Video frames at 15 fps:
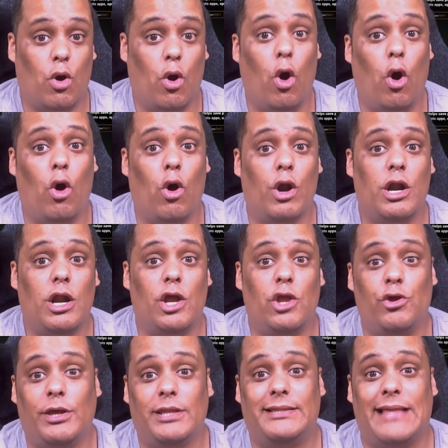Or
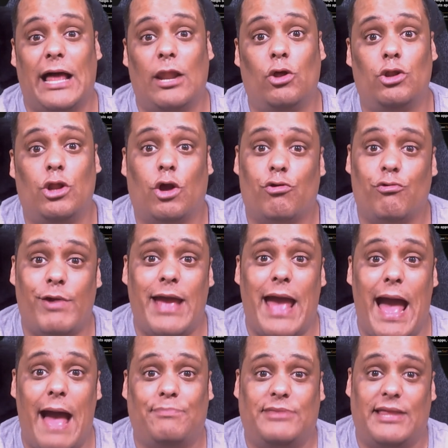you could download a great
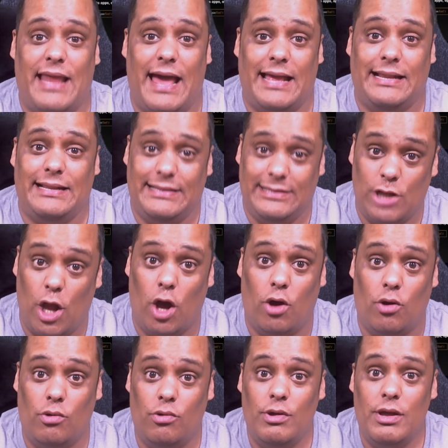app that I
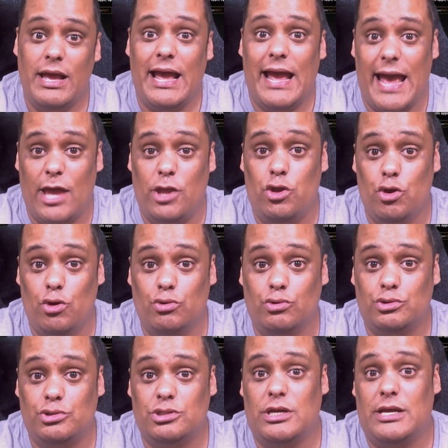know and
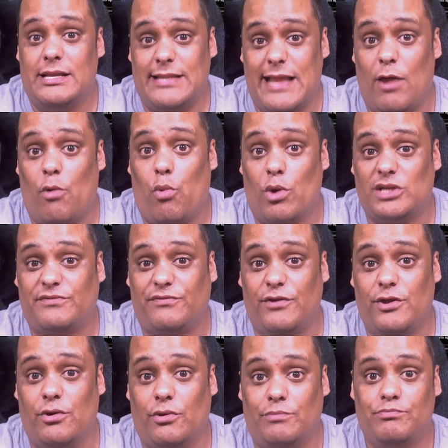use that works for
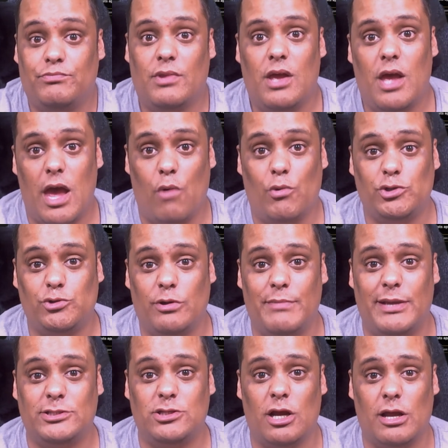you. And which one
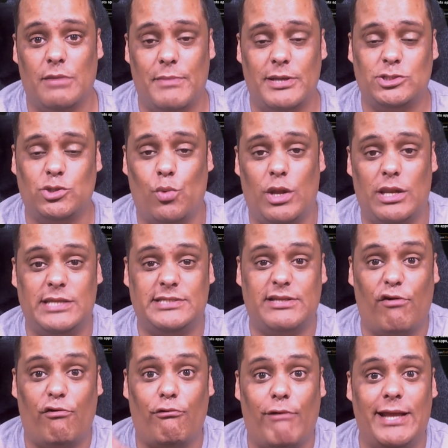am I talking about? It's the one
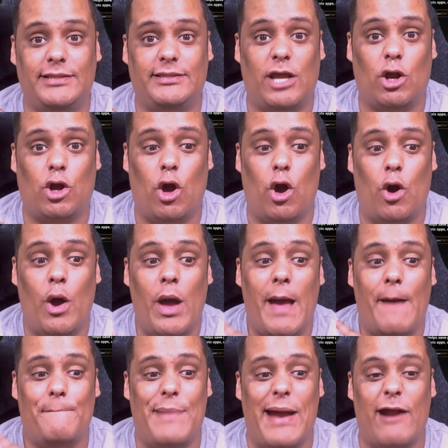listed right there called
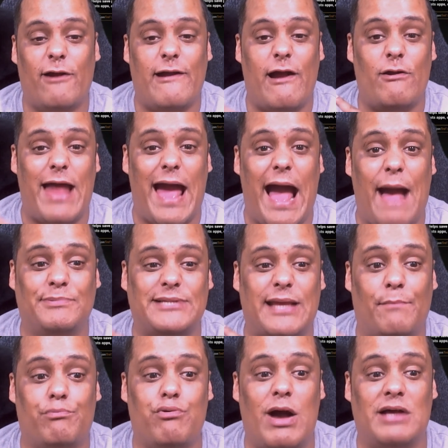Background Apps
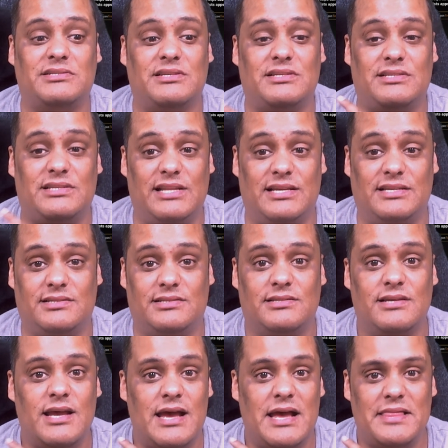and Process
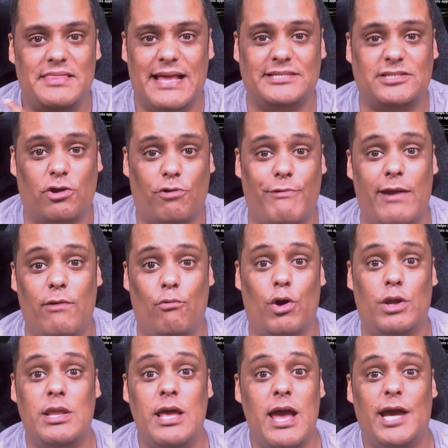Lists. That's a great
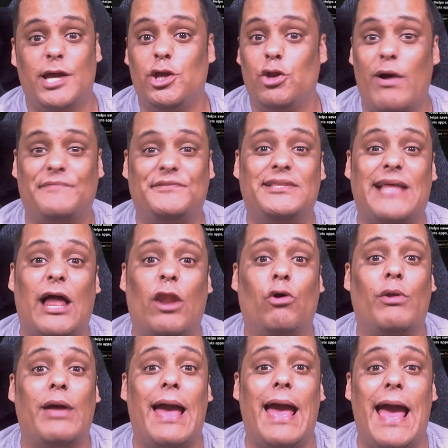one. You don't have to
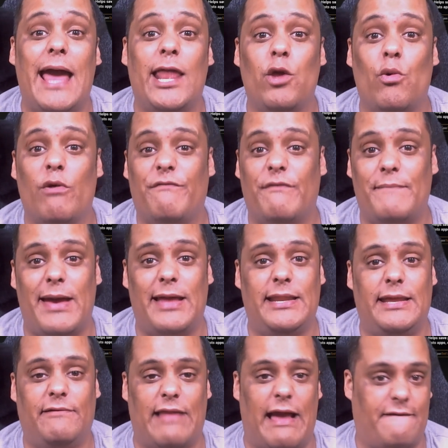download it anywhere from
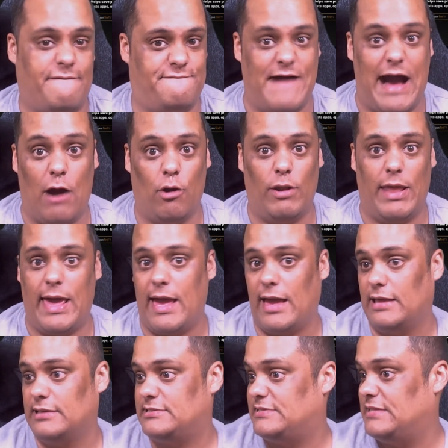any like file
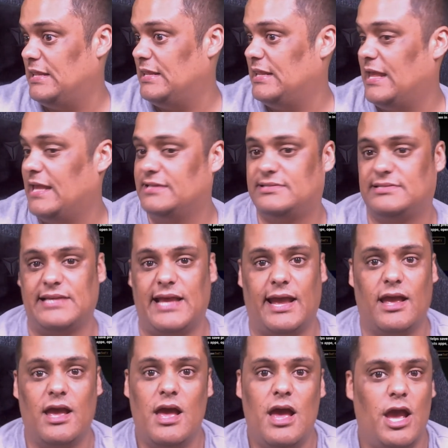links, link
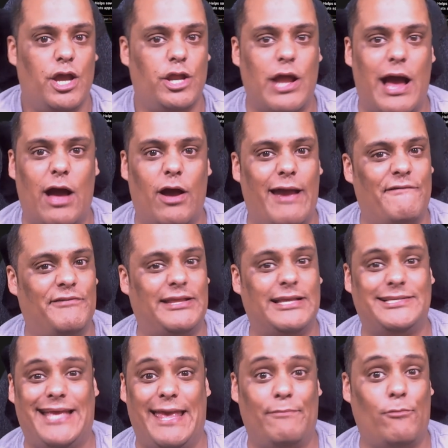sync. You know how
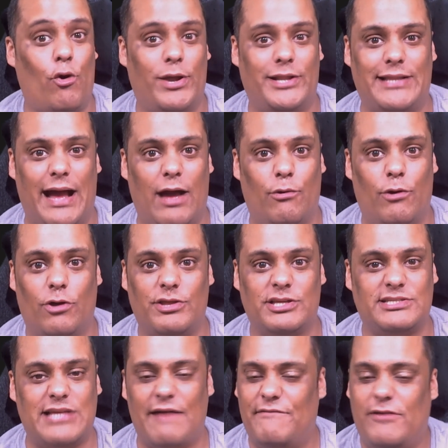everything's keep going down with all
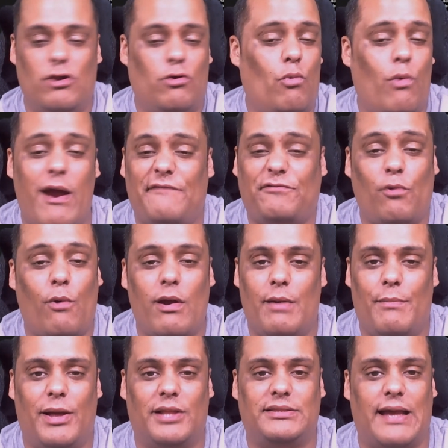this stuff? You don't have to worry
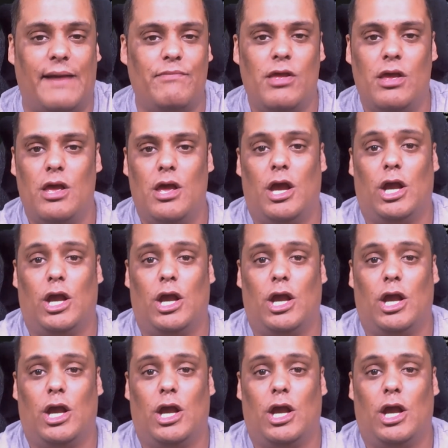about that.